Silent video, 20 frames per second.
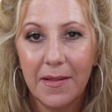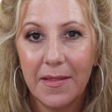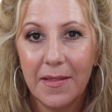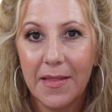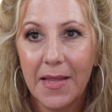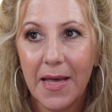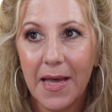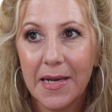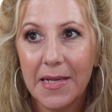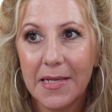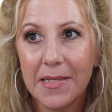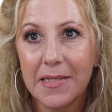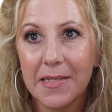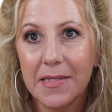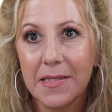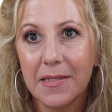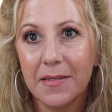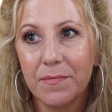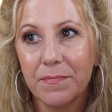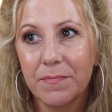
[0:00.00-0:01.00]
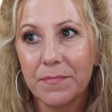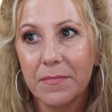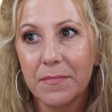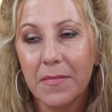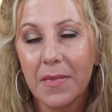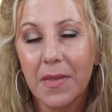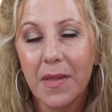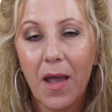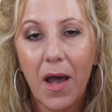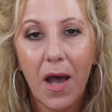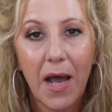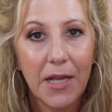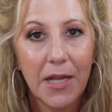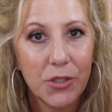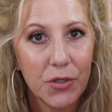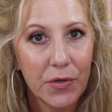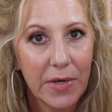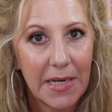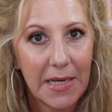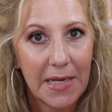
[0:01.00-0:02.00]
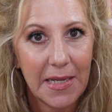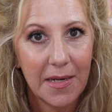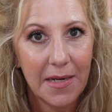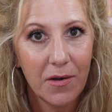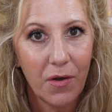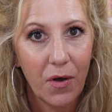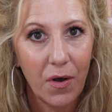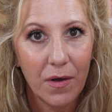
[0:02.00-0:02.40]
that is hydrating